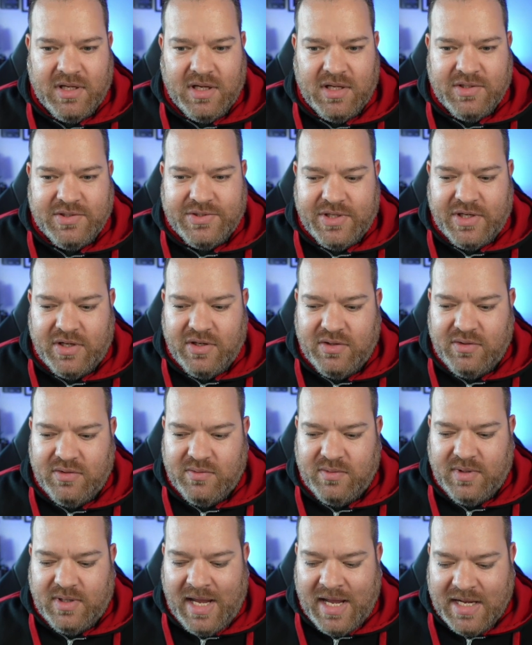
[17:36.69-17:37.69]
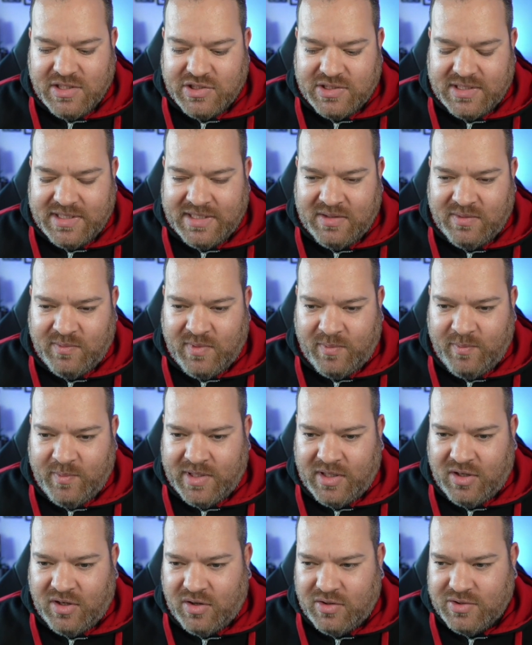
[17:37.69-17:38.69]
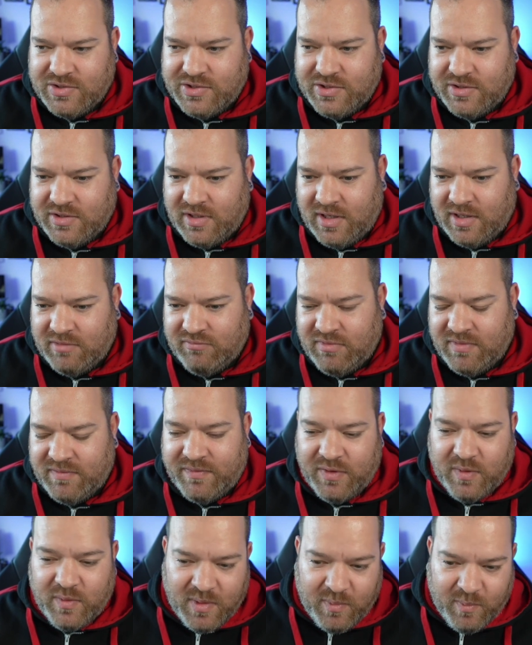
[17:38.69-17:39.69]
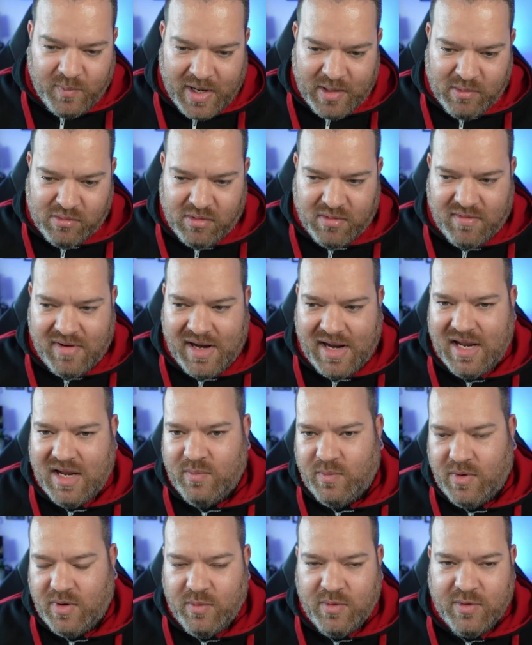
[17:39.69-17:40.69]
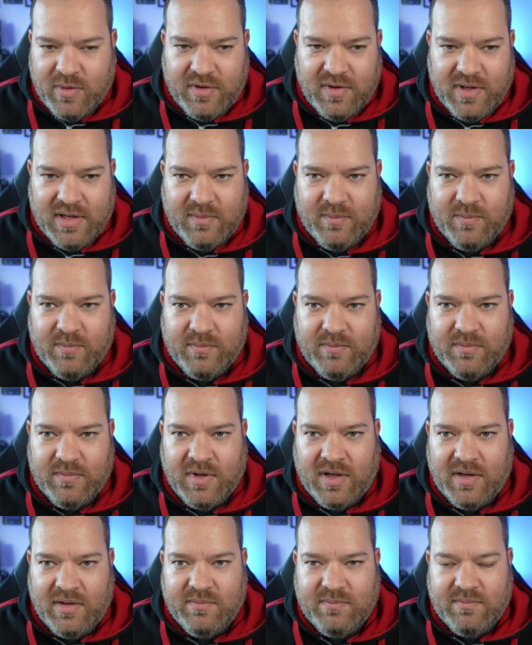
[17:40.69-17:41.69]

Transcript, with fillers: And so actually, when we got to like reviewing where we were at and what we were doing, like,